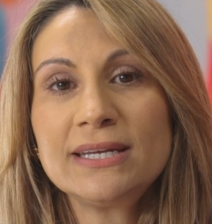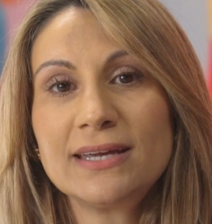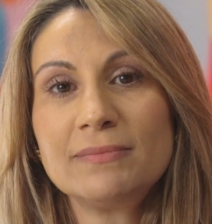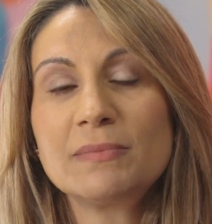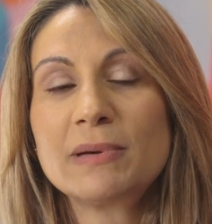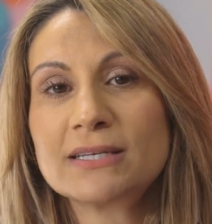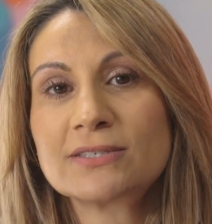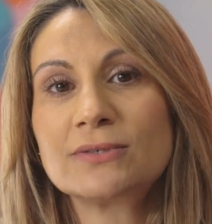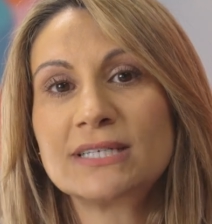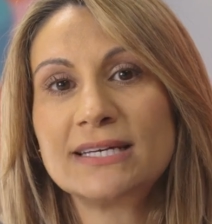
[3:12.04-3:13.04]
keeping
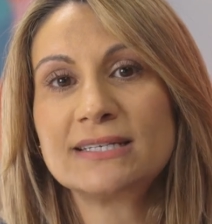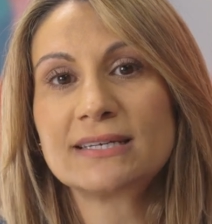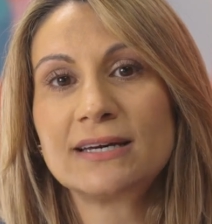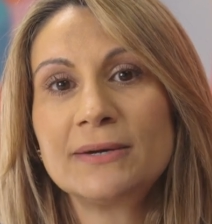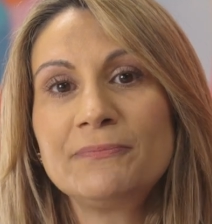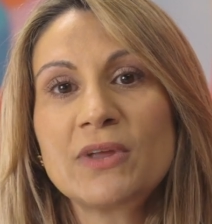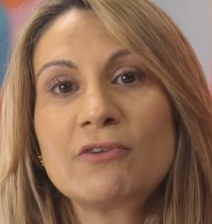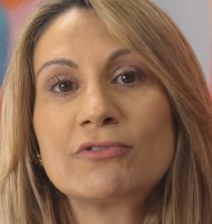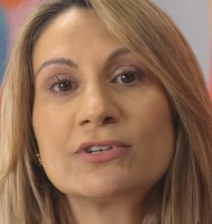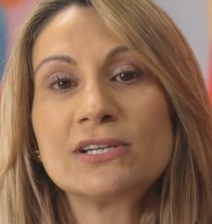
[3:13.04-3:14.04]
personal data
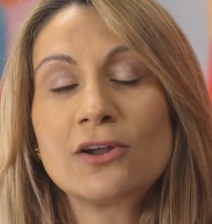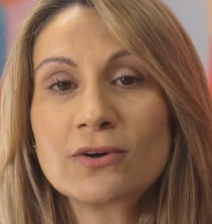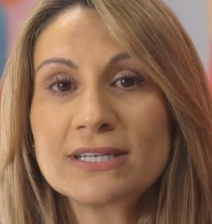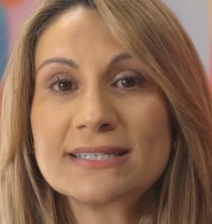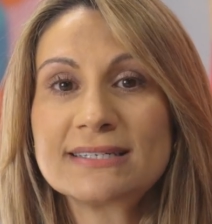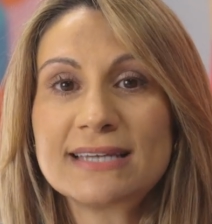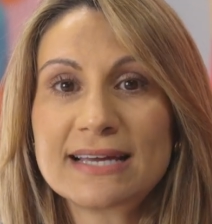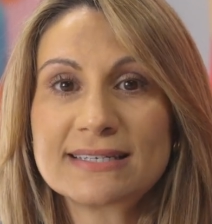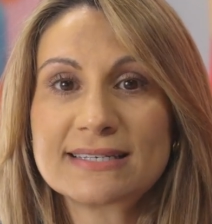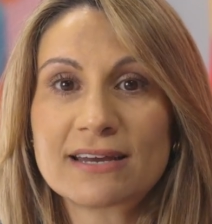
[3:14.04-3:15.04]
for as long as is
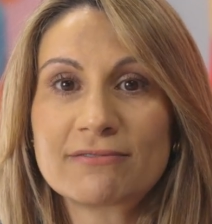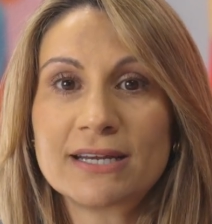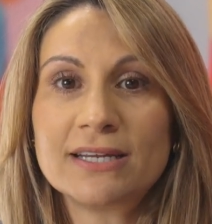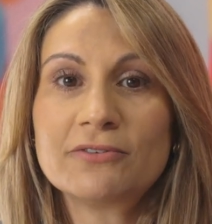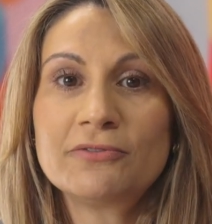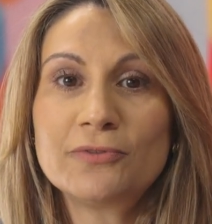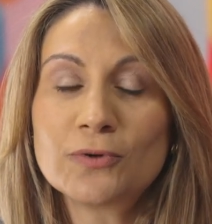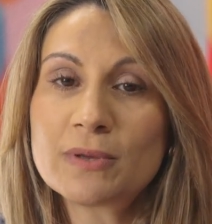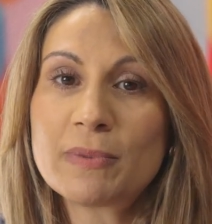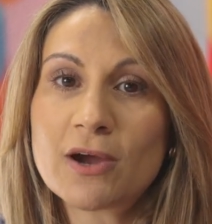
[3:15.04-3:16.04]
necessary
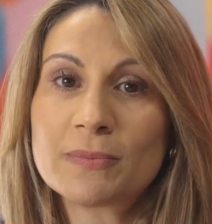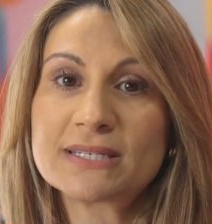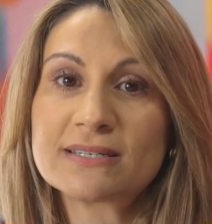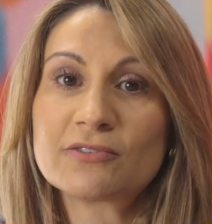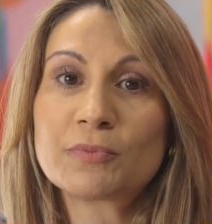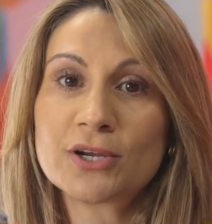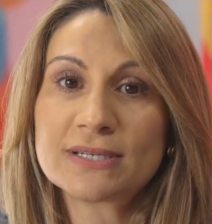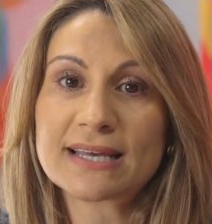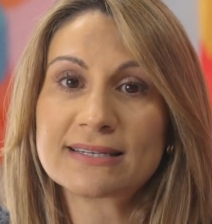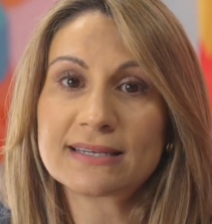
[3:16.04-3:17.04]
for the purposes of
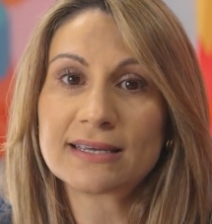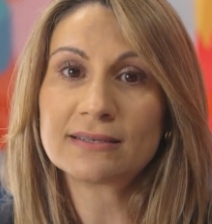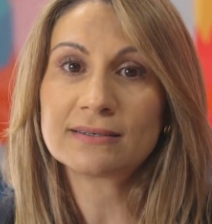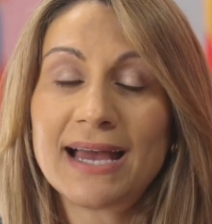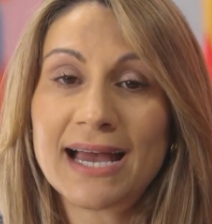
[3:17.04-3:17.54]
processing,